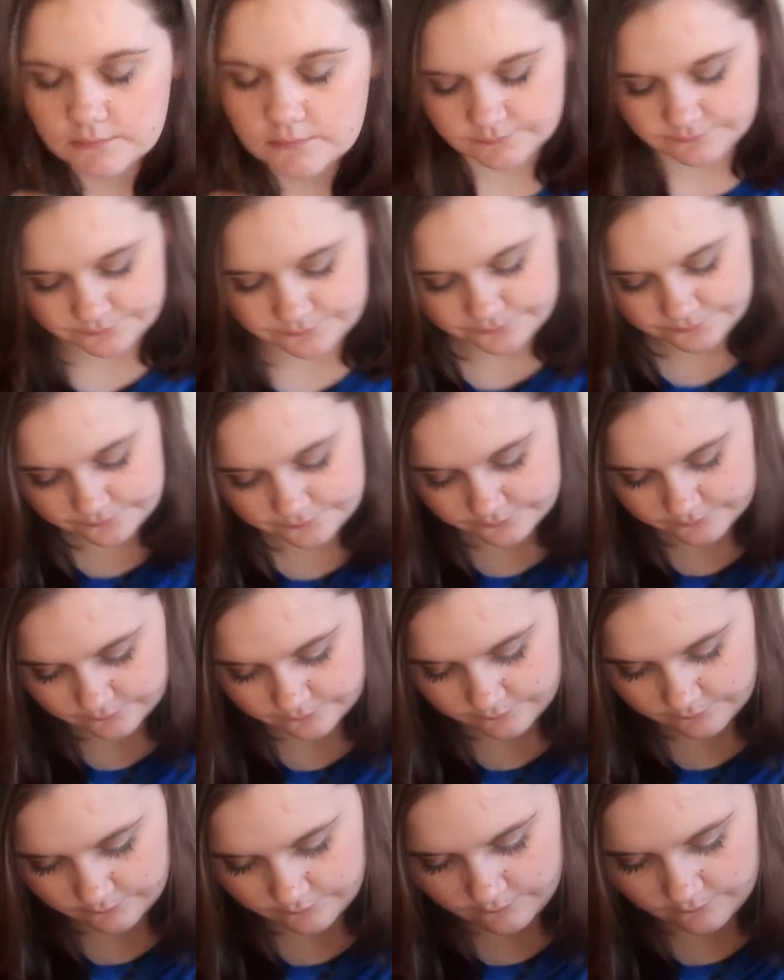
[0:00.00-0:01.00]

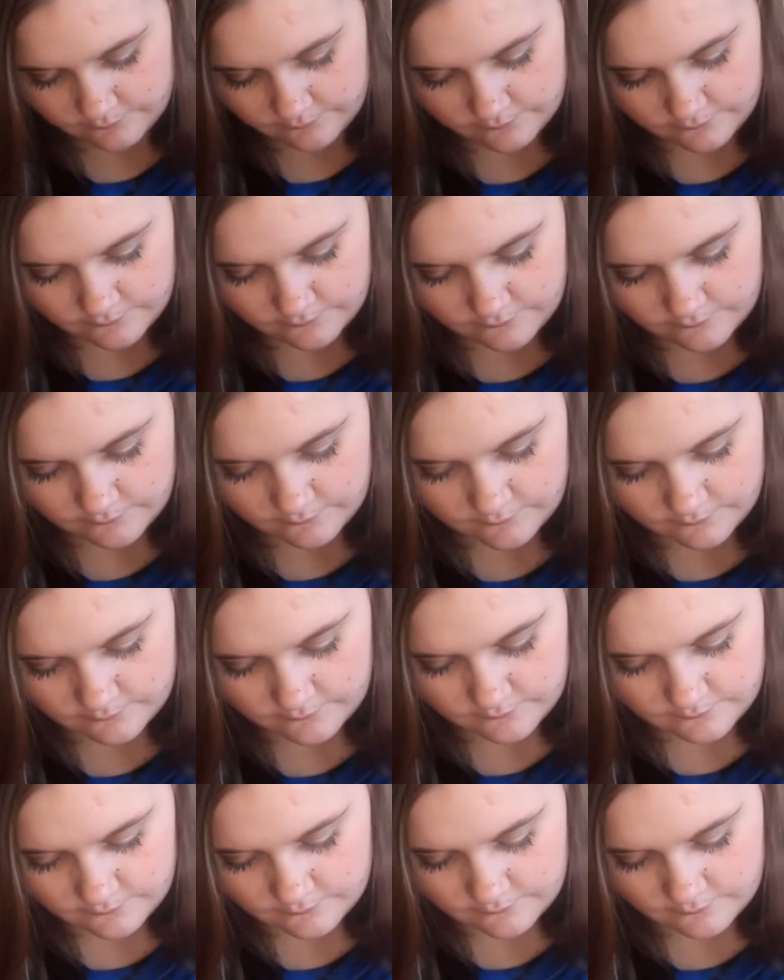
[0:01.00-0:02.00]

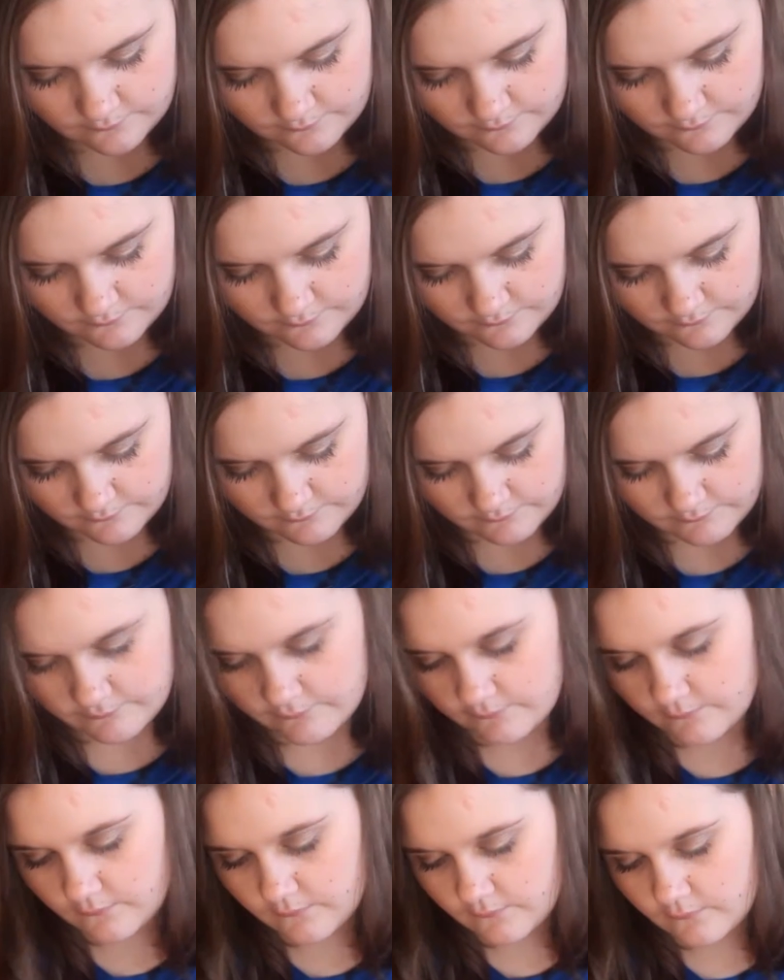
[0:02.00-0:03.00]

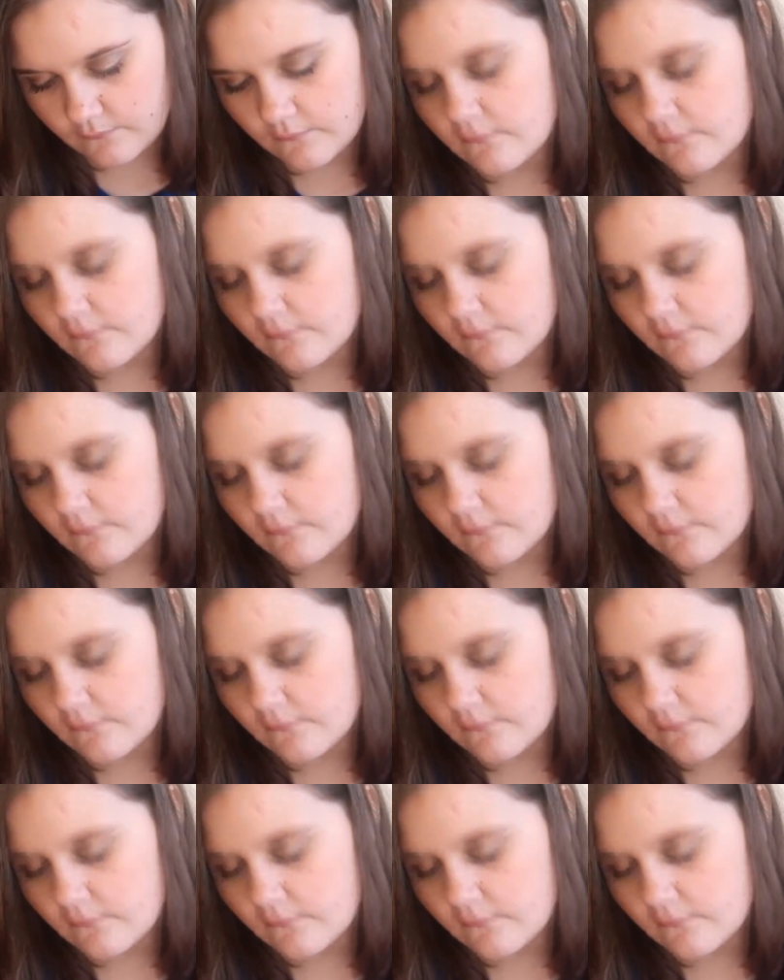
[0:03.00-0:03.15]
Nothing is said.